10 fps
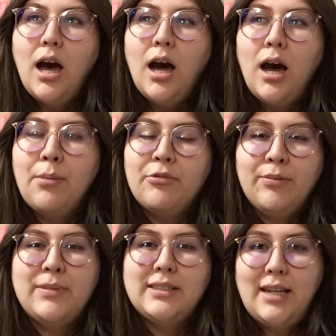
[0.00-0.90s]

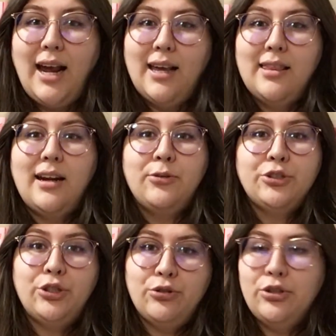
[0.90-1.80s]
from the stack that I
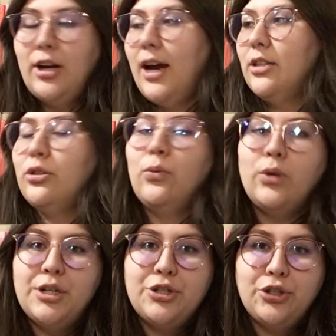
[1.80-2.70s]
showed you guys. So I
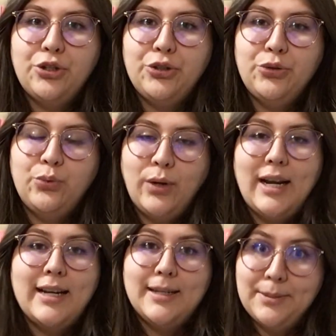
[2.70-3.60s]
wanted to show you what I
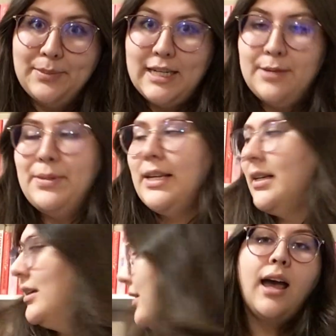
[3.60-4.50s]
ended up
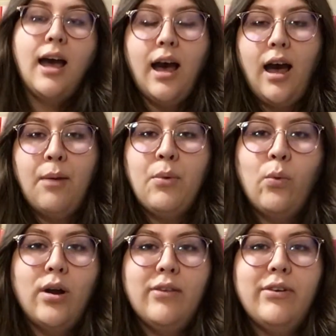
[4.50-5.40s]
keeping.
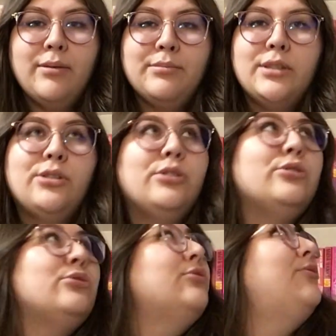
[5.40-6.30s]
One of them's
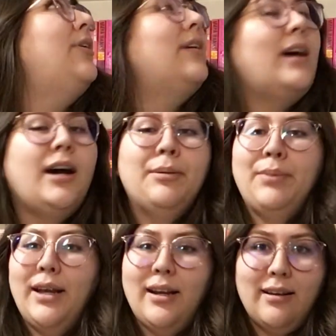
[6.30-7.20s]
too far up
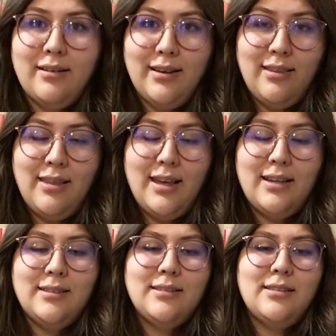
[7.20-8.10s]
and underneath
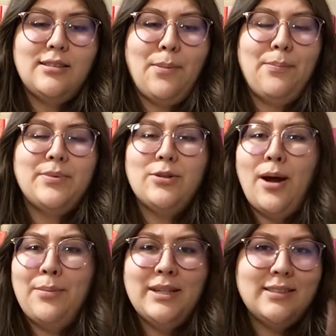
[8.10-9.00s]
things, so
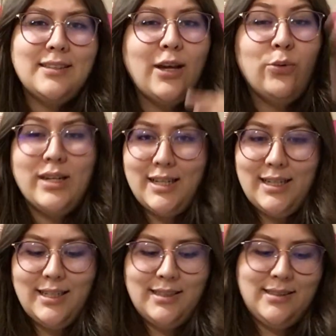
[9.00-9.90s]
I'm going to say what it
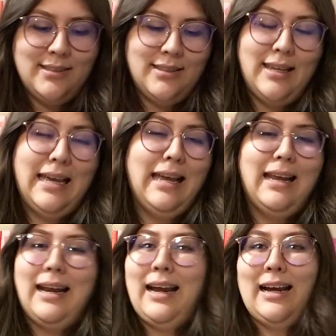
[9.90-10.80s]
is,
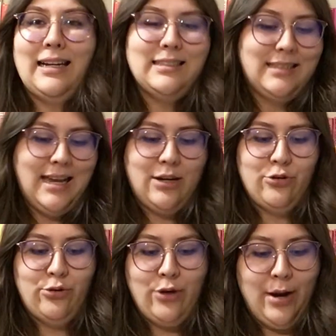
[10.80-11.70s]
and I just can't
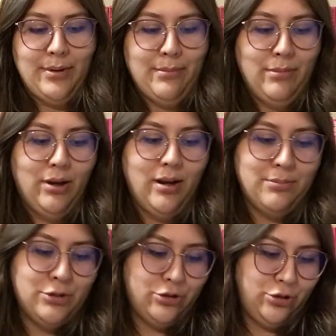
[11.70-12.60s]
go grab it, but I'm
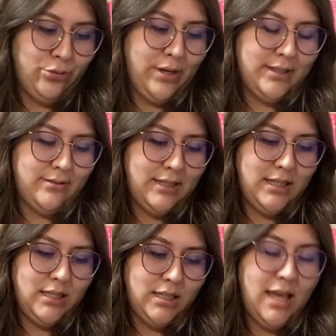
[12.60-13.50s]
going to show you the rest of
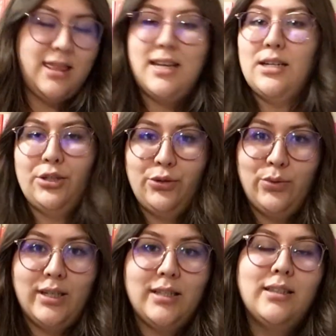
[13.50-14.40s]
these and then tell you what